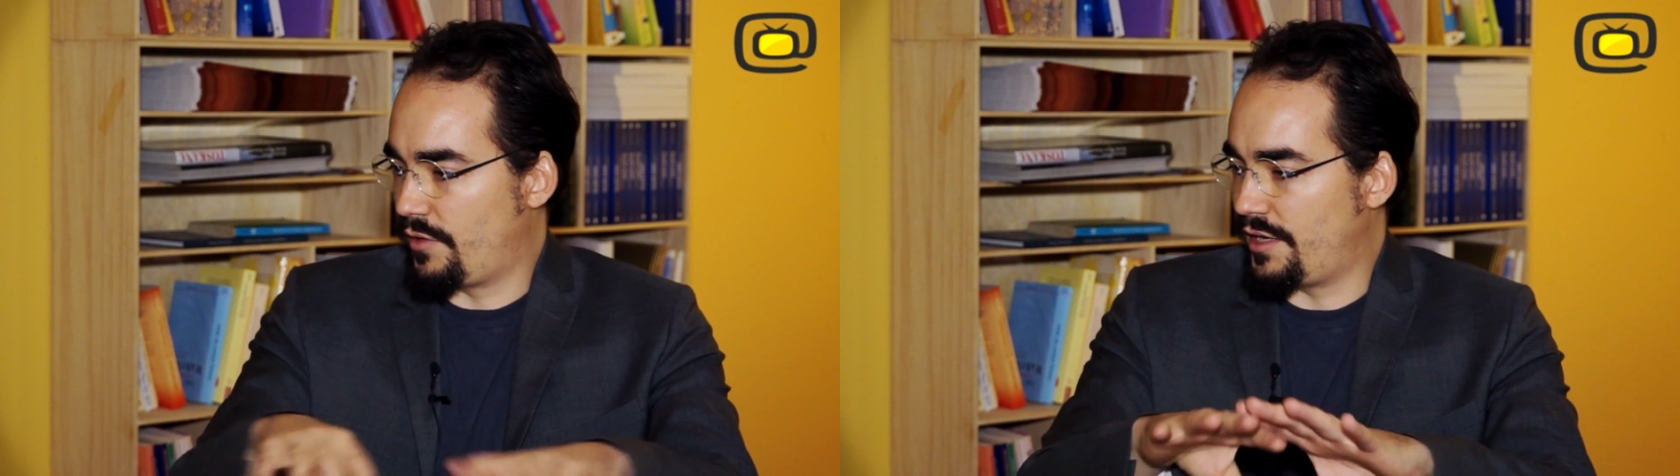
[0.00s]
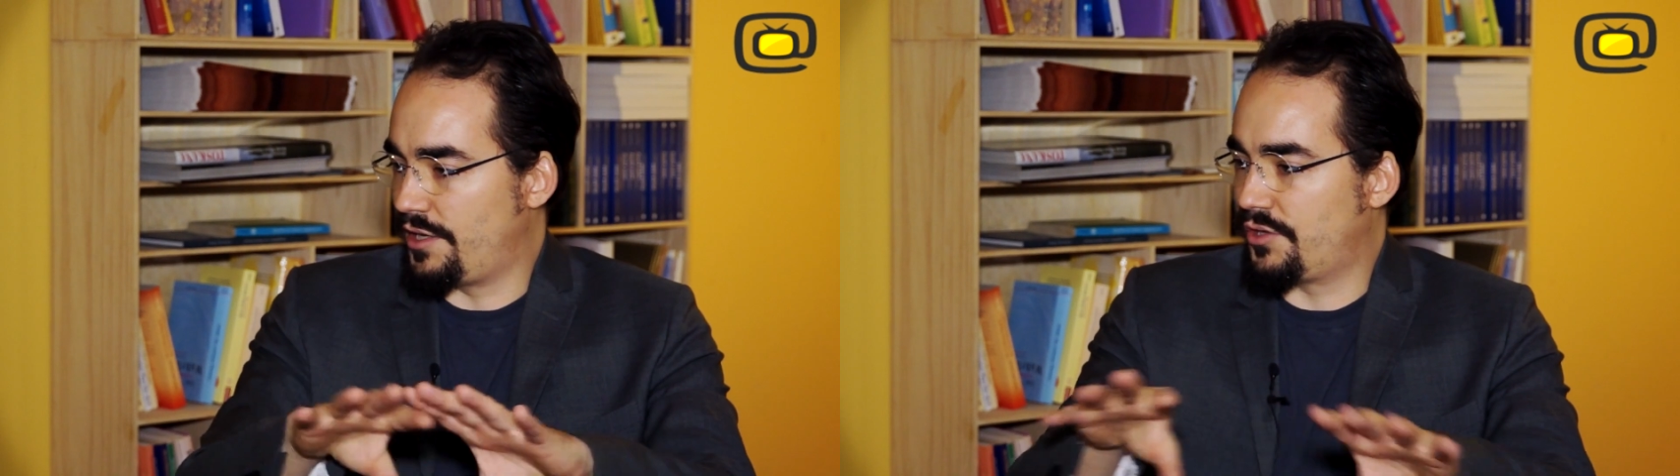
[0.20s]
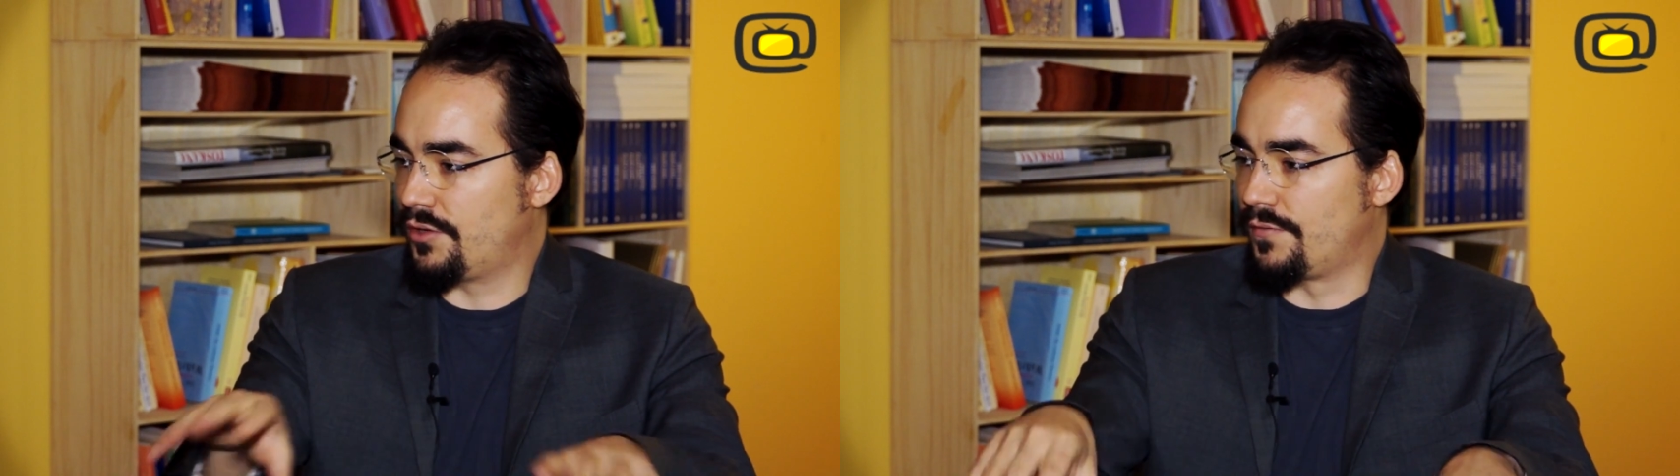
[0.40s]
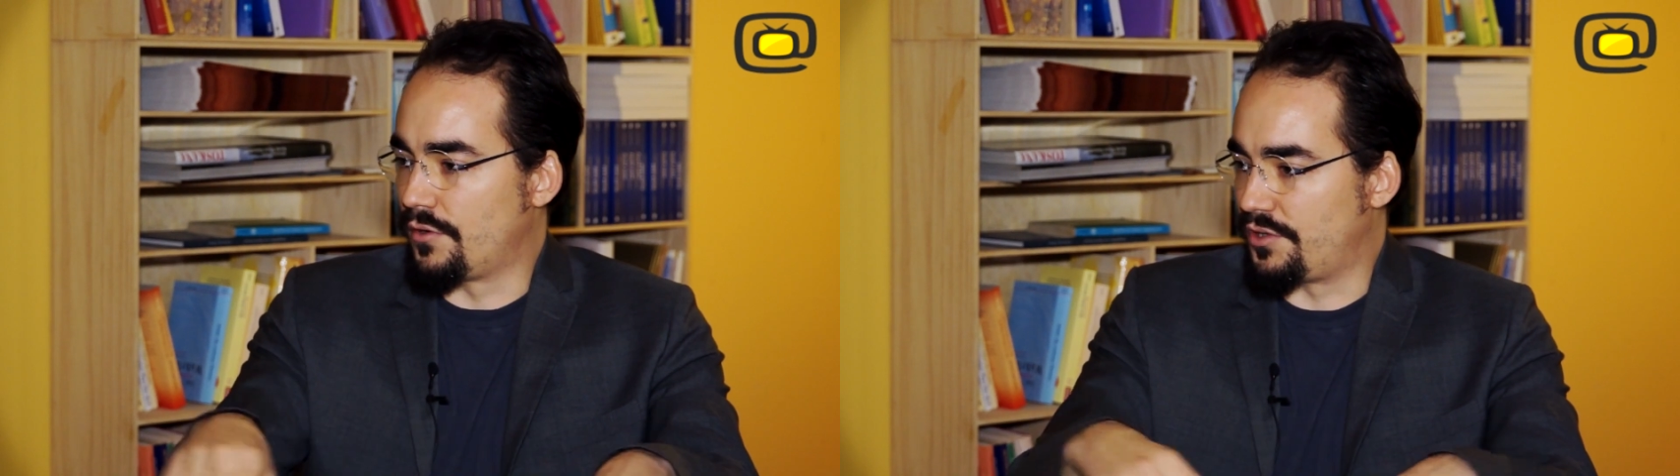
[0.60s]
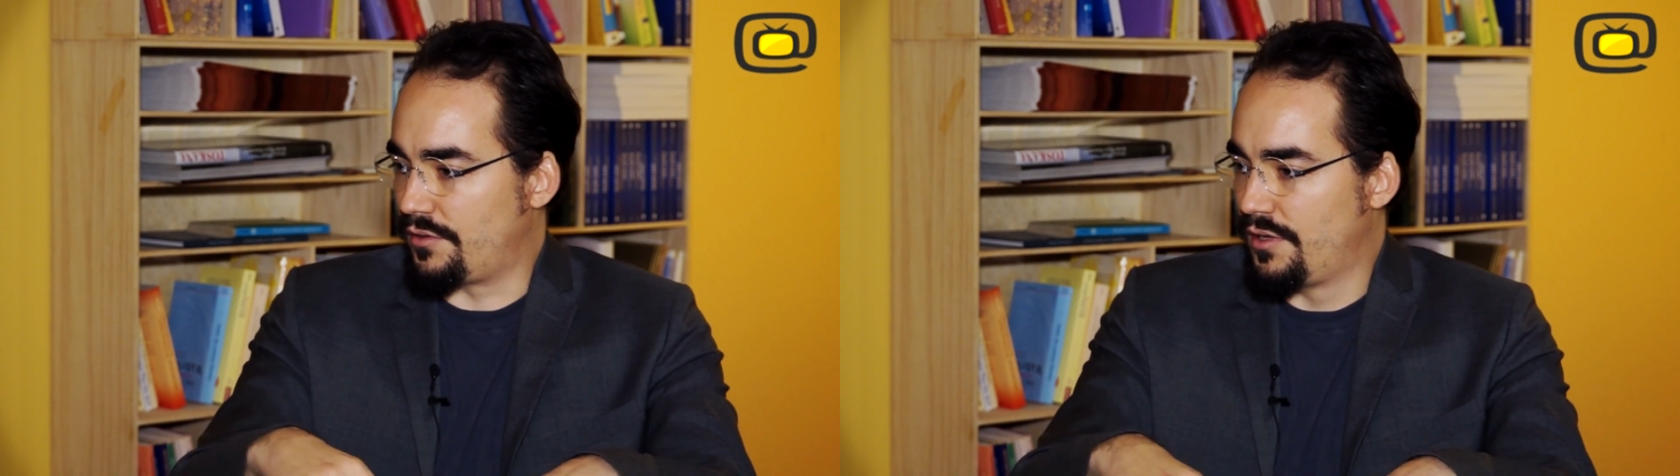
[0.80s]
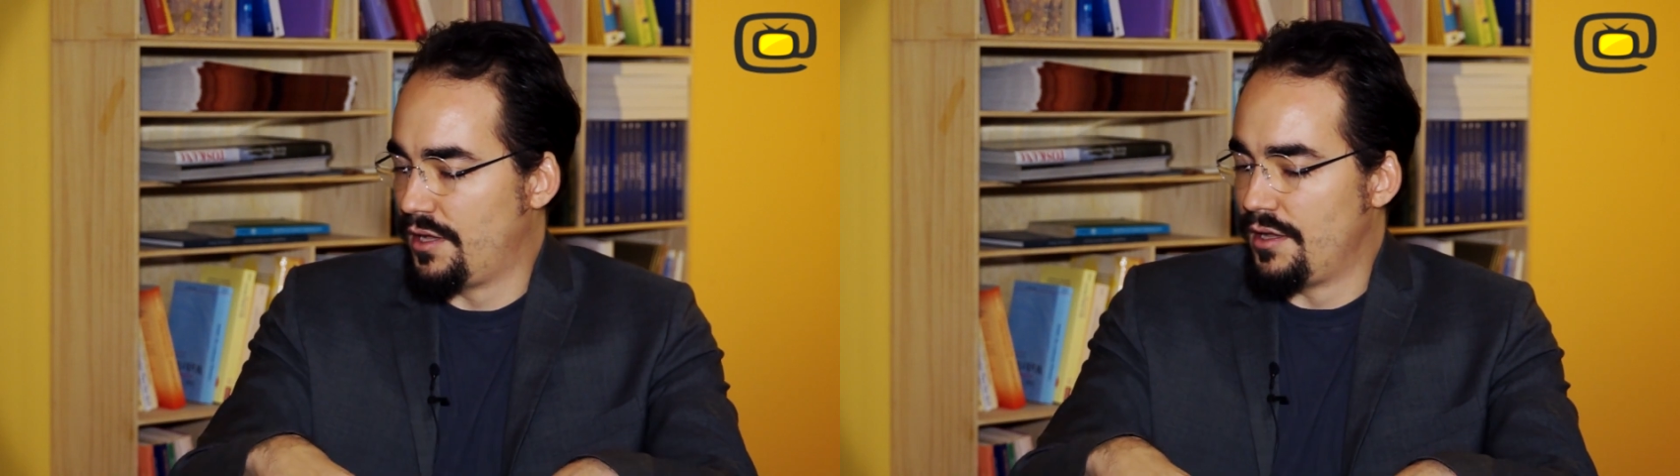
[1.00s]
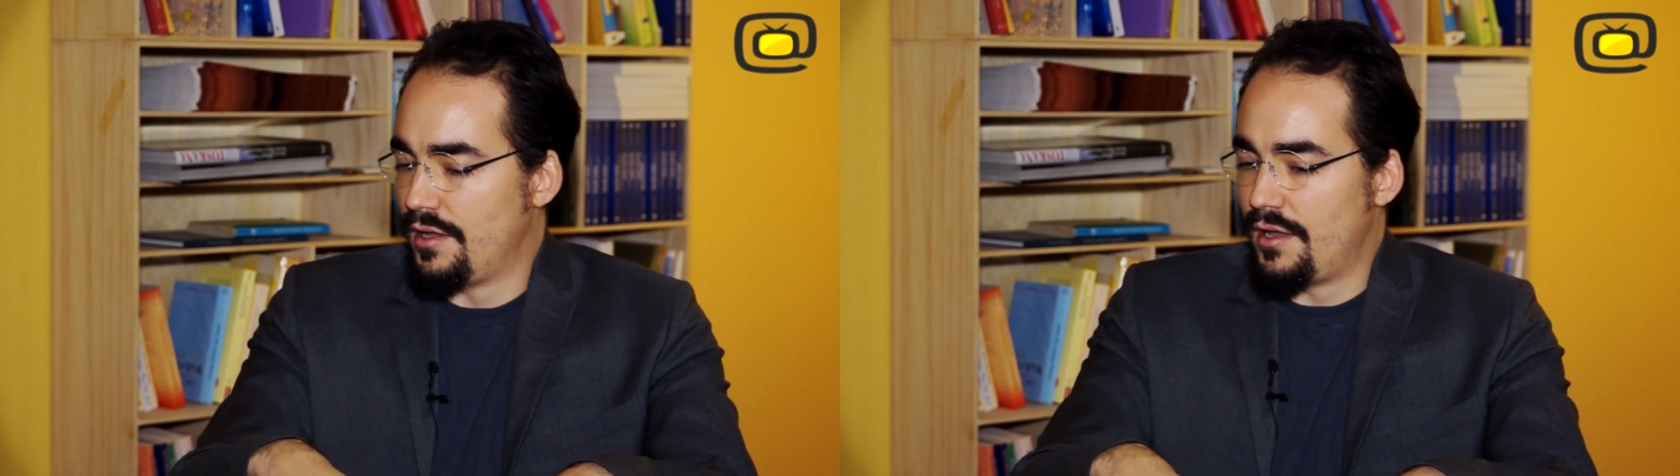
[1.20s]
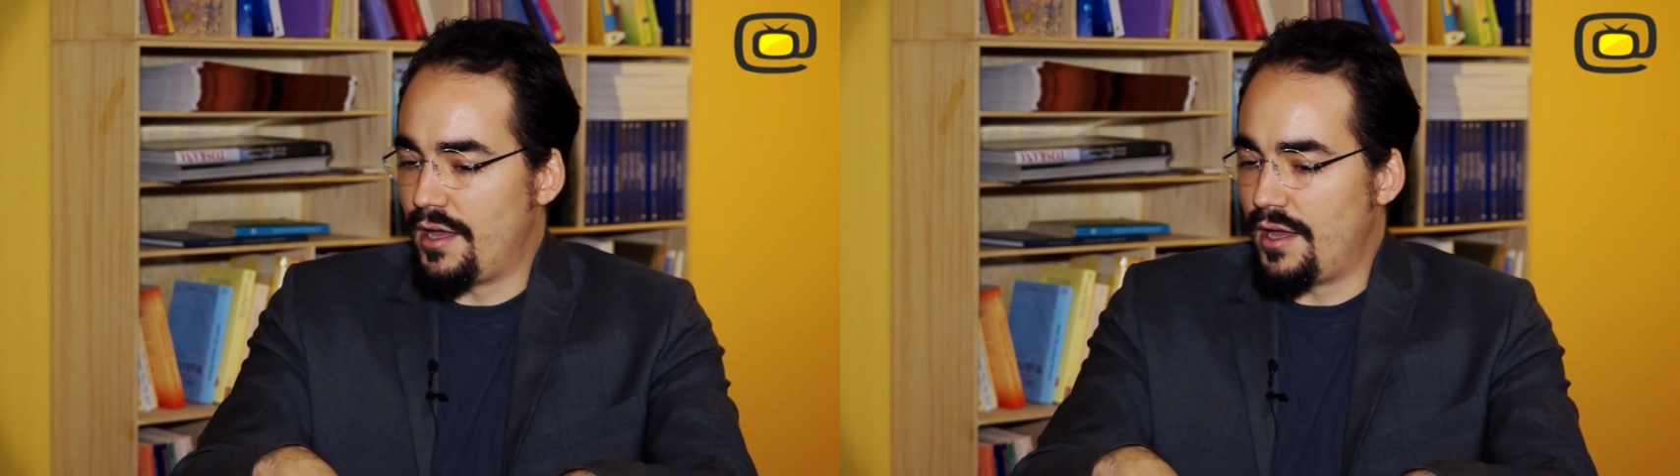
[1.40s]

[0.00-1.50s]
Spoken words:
radiation conversion,